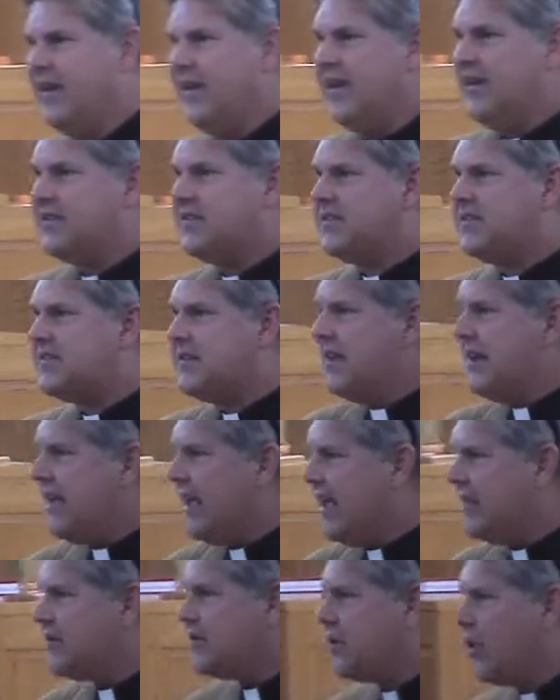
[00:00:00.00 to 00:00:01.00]
is the sin
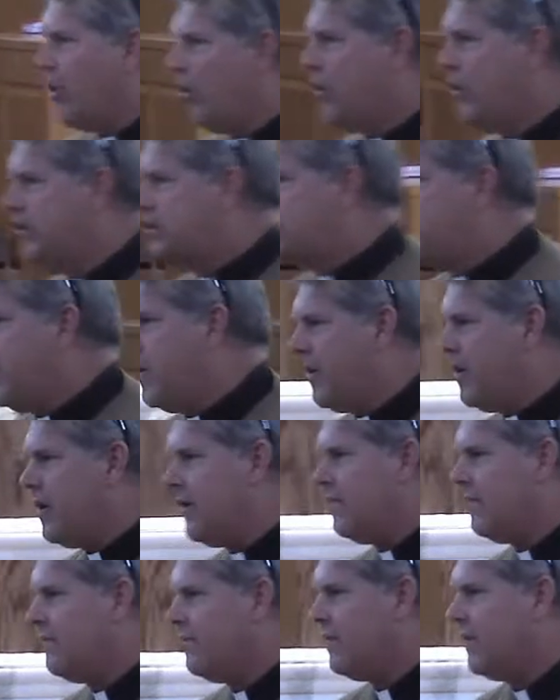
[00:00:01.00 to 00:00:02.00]
against the Holy Spirit.
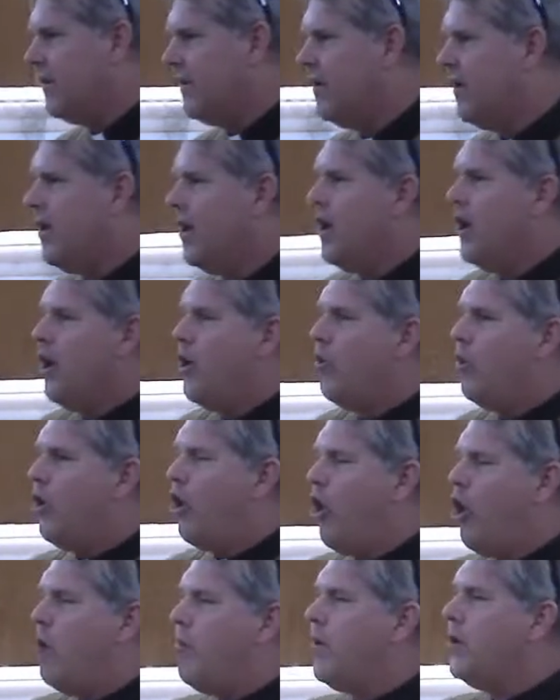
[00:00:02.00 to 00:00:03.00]
Well,
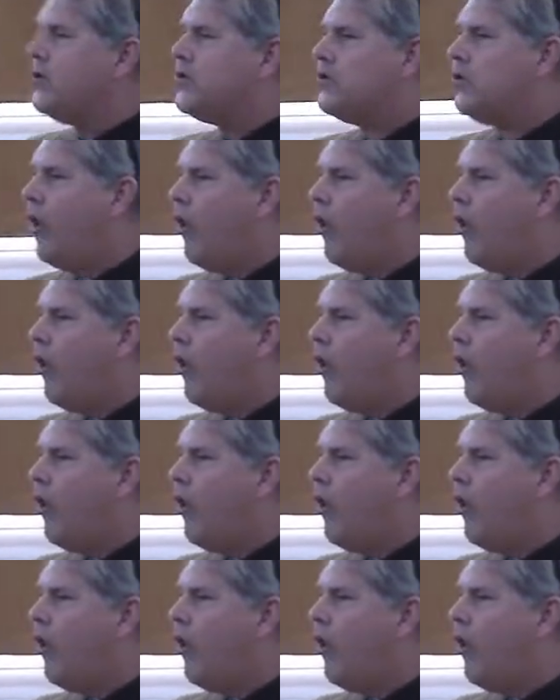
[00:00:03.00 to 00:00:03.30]
almost